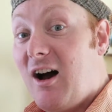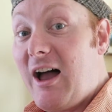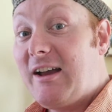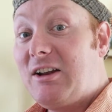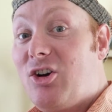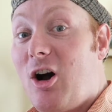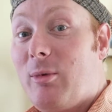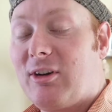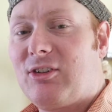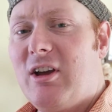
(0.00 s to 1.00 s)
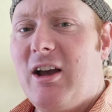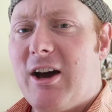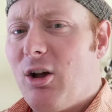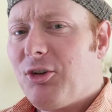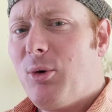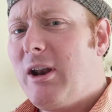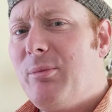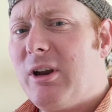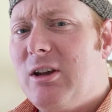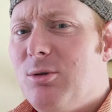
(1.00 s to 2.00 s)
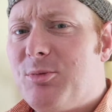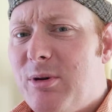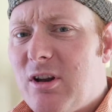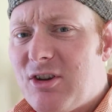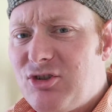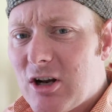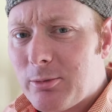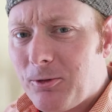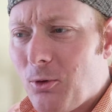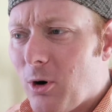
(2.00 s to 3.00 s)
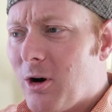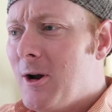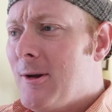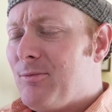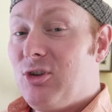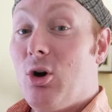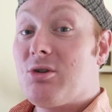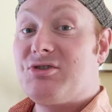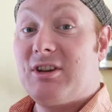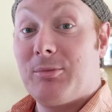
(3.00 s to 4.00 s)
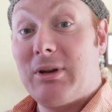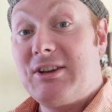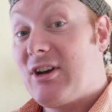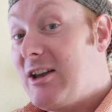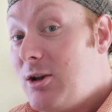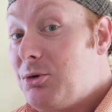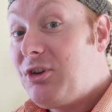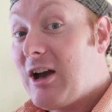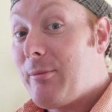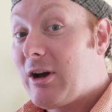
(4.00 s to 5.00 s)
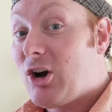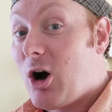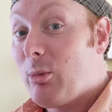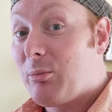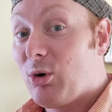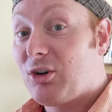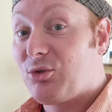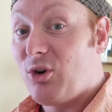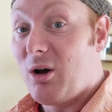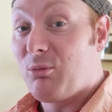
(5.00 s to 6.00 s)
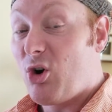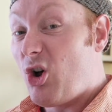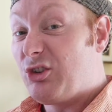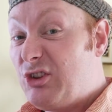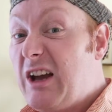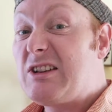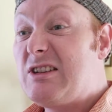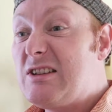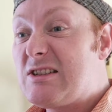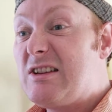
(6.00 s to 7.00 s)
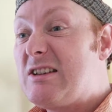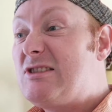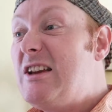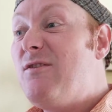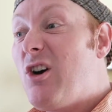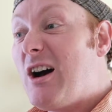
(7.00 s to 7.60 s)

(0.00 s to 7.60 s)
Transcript: I get comics. And also, anybody who's been to this channel before knows that the place I used to get my comic books from, called Dixon's, Steve